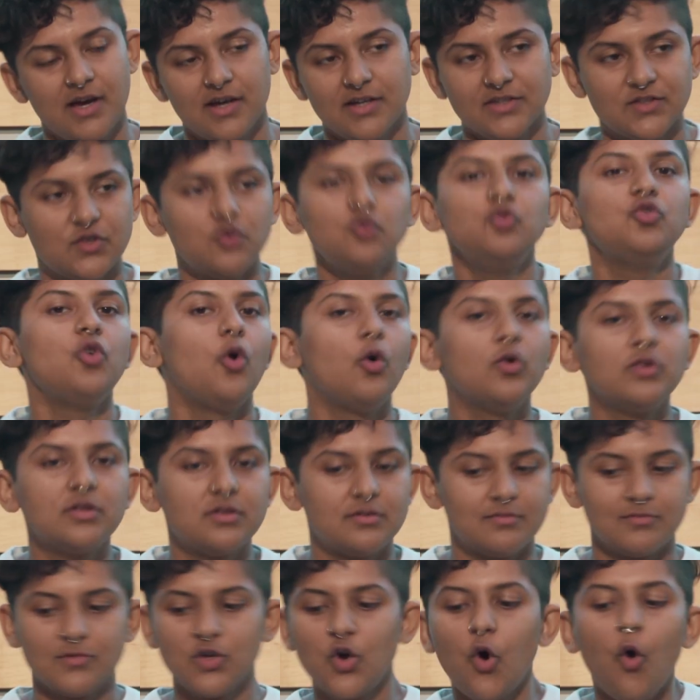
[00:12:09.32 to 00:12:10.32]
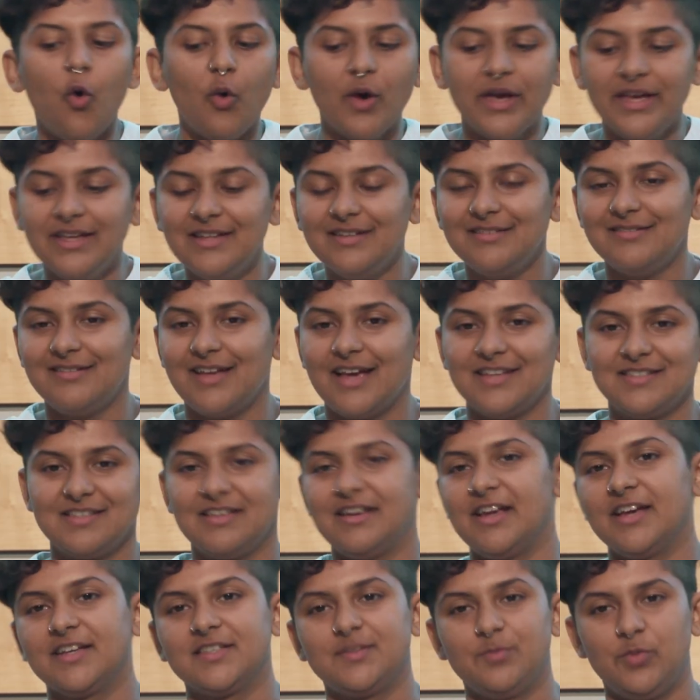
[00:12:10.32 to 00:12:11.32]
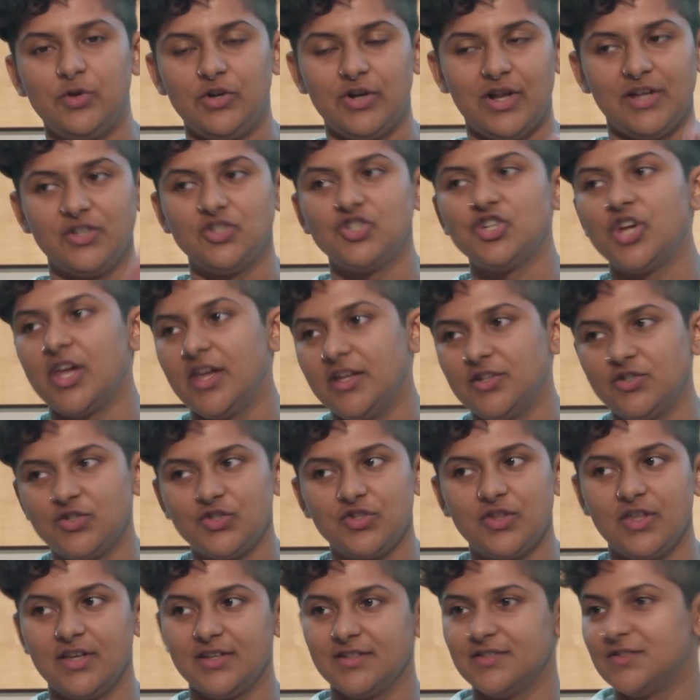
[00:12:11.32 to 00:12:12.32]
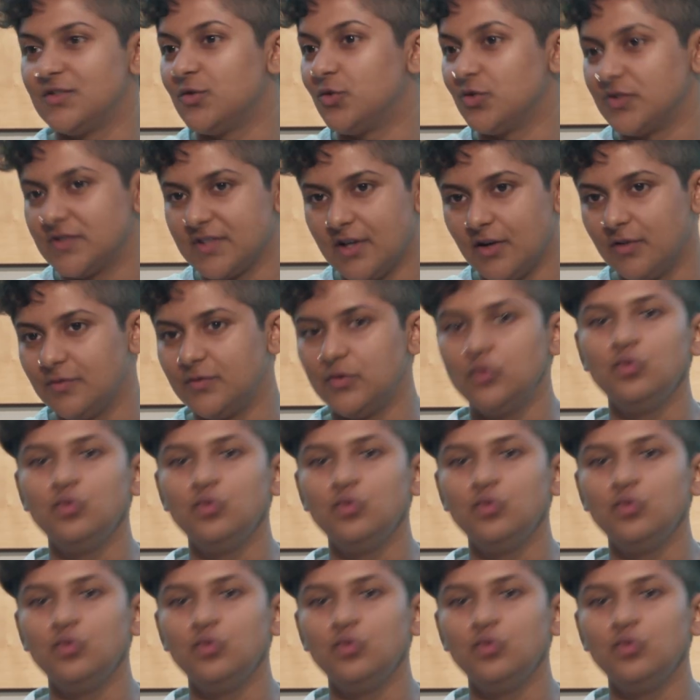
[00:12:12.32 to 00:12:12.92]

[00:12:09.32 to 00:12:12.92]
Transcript: so you don't go in as an expert and change things yourself.